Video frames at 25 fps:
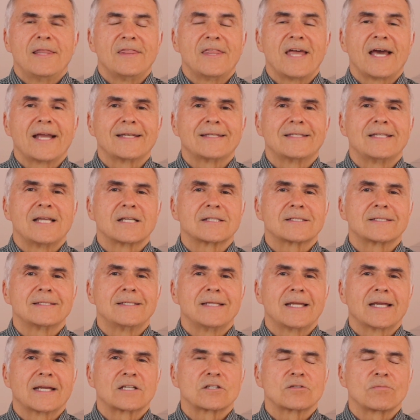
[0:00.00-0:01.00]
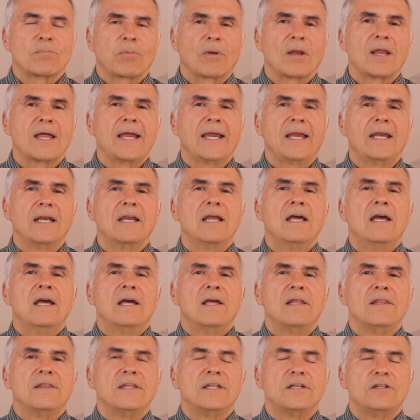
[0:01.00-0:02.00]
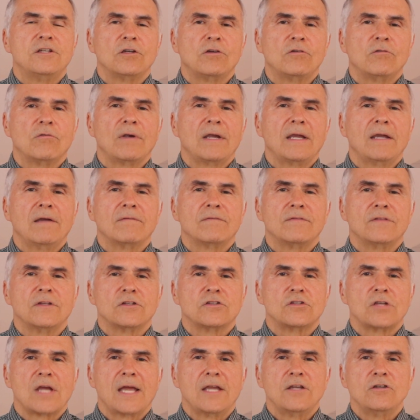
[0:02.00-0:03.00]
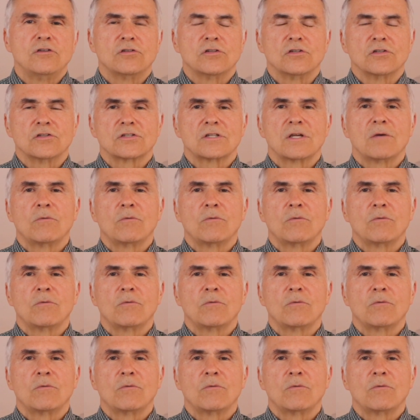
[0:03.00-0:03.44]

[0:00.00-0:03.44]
that doesn't explain the degree of the changes.